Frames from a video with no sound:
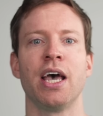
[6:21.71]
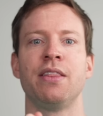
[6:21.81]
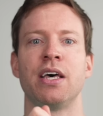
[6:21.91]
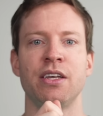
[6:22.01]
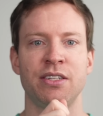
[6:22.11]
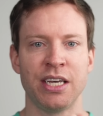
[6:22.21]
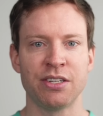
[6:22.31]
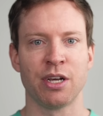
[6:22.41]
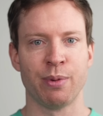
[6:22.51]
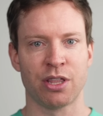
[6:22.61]
that their
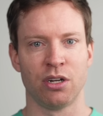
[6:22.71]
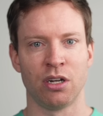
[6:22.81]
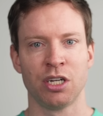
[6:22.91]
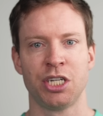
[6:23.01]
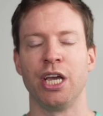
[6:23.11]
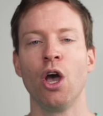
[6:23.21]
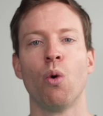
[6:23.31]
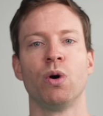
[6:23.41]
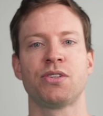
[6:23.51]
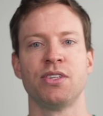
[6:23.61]
testing methodology
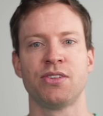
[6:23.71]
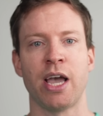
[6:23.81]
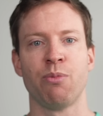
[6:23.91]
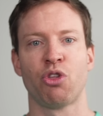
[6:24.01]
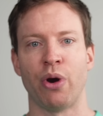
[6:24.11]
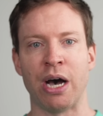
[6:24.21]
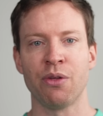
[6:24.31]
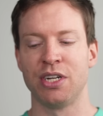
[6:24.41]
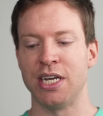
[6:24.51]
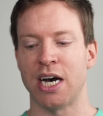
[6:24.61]
was the same
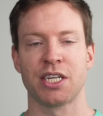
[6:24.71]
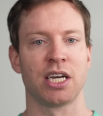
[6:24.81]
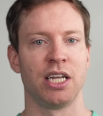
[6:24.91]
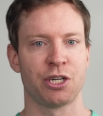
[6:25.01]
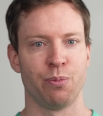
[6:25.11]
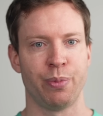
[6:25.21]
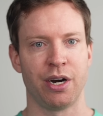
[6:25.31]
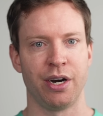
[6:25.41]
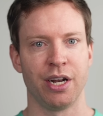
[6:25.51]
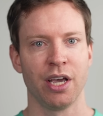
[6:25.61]
throughout the data collection
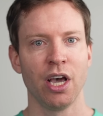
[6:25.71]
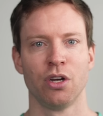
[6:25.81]
period.